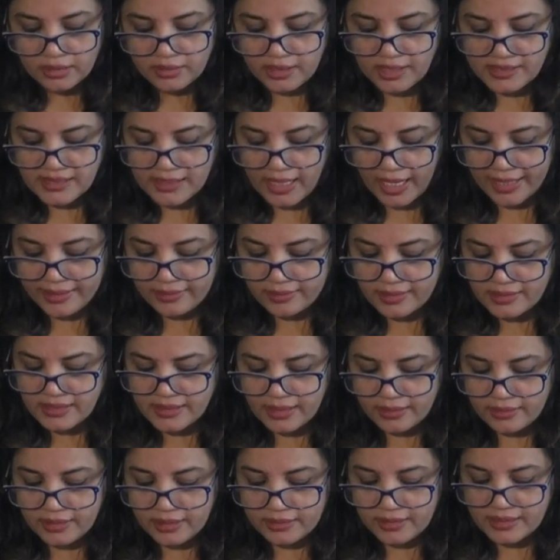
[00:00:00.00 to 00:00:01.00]
The
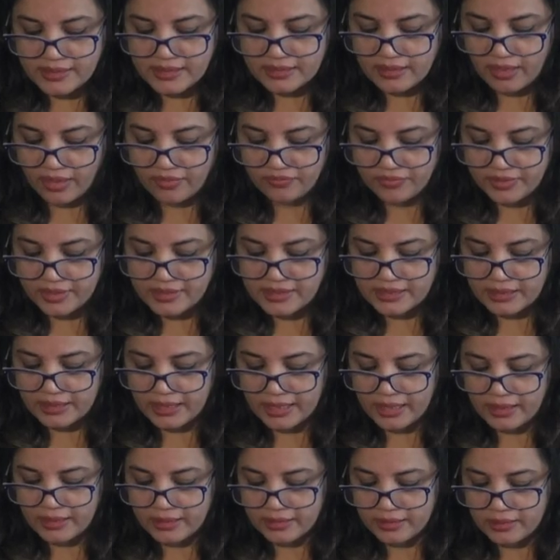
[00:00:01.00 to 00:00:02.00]
scientists and the discoveries
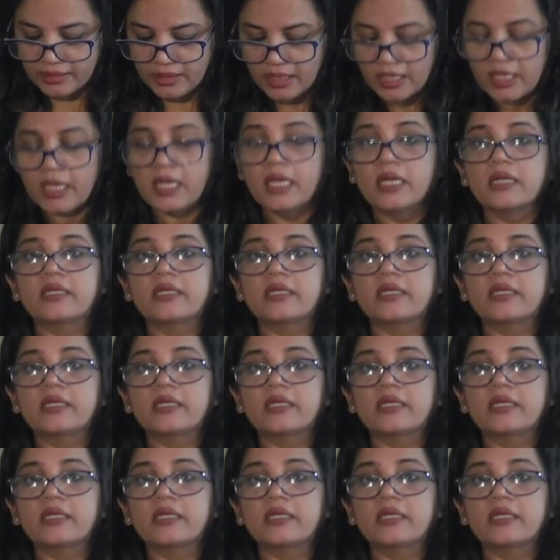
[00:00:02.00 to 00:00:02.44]
in England